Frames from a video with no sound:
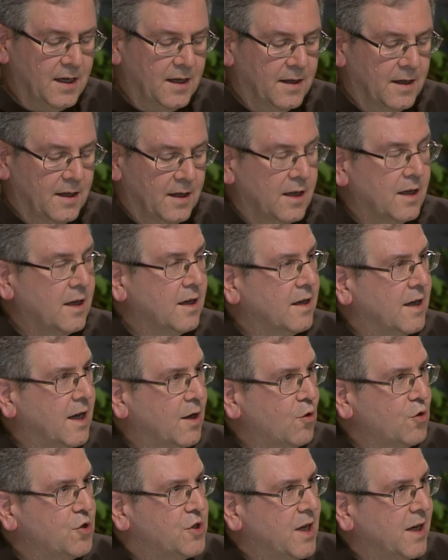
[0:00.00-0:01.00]
we can
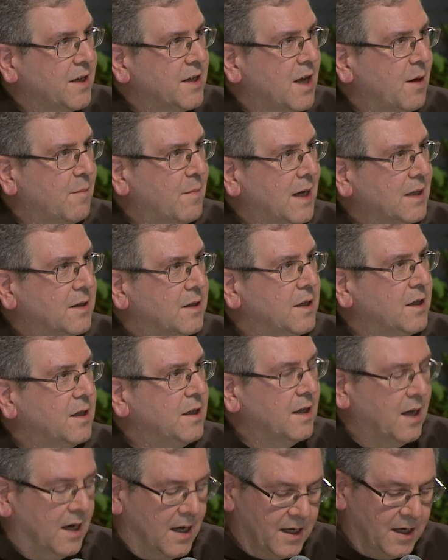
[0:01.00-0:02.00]
believe
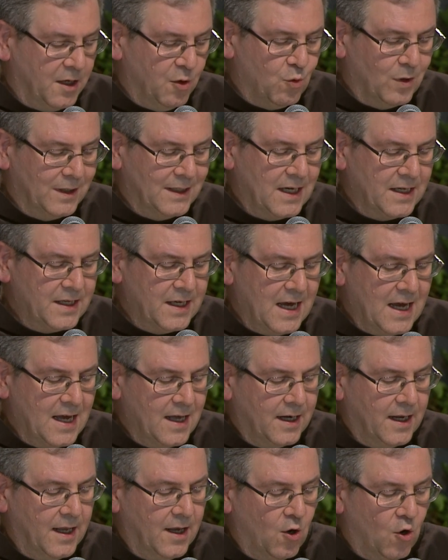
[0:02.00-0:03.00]

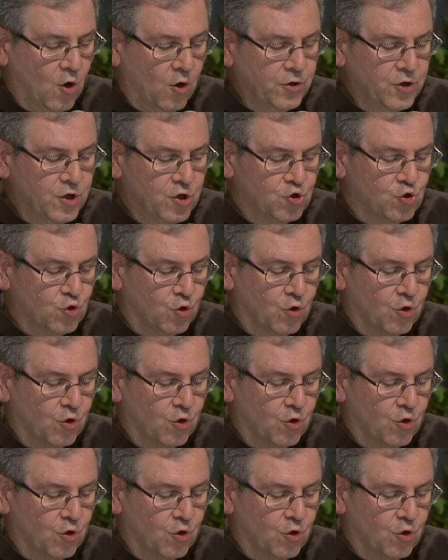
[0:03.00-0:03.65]
in his name.